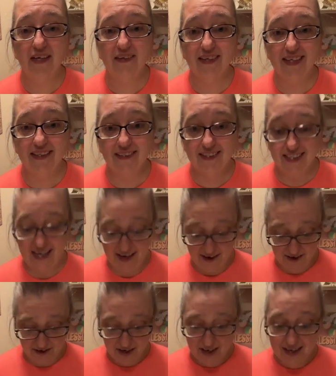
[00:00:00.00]
it'll get
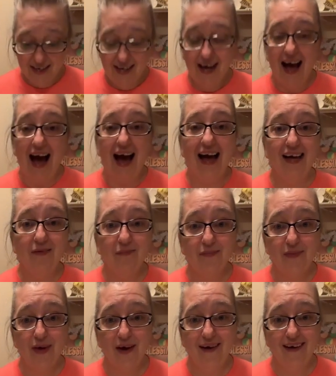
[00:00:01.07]
shared.
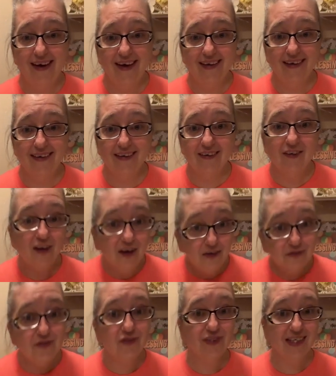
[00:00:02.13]
I'm not
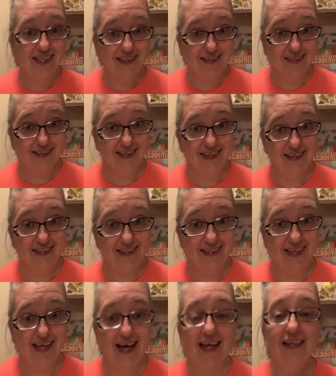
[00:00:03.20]
close to East
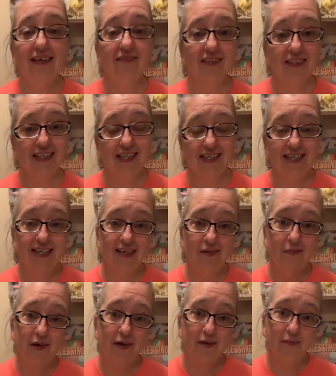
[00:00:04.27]
Tennessee. I live in
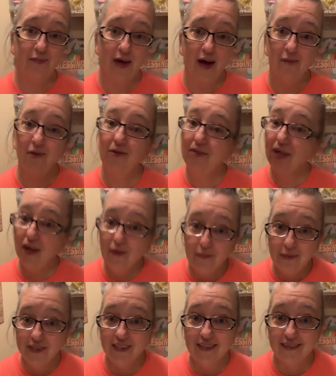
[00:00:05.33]
Tennessee, but I'm on the
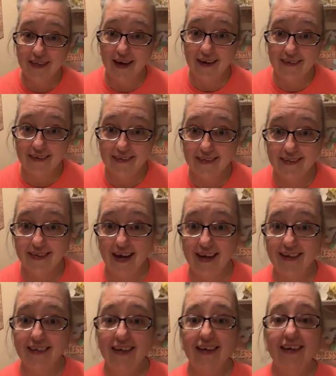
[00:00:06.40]
opposite side of the
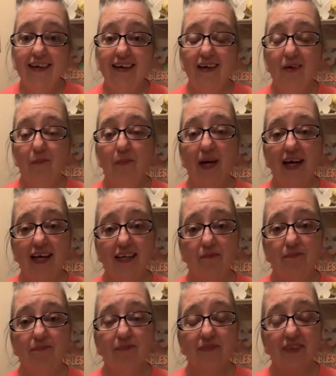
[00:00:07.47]
state.
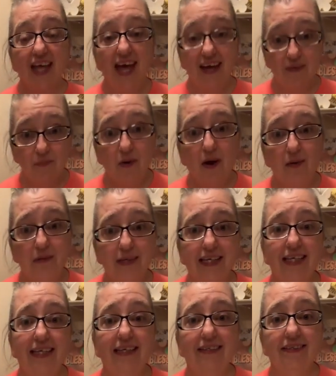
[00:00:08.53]
But that
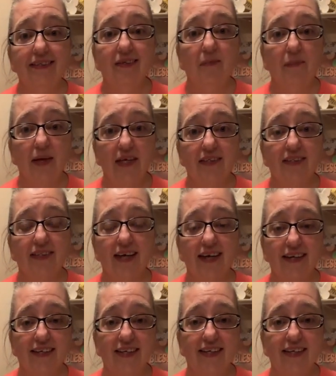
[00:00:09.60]
probably is the best
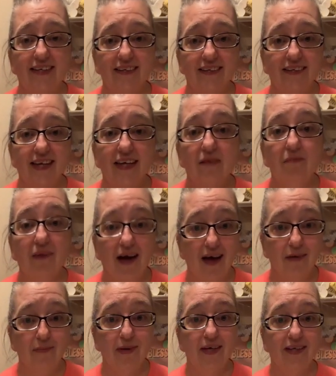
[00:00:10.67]
area, in
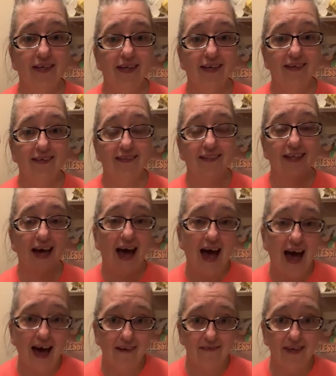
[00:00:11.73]
my opinion, to
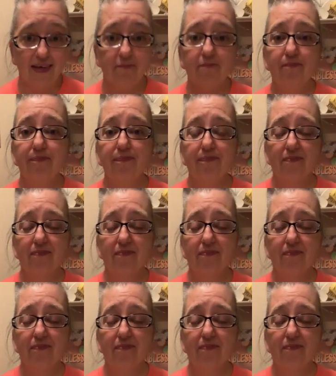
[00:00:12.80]
have it.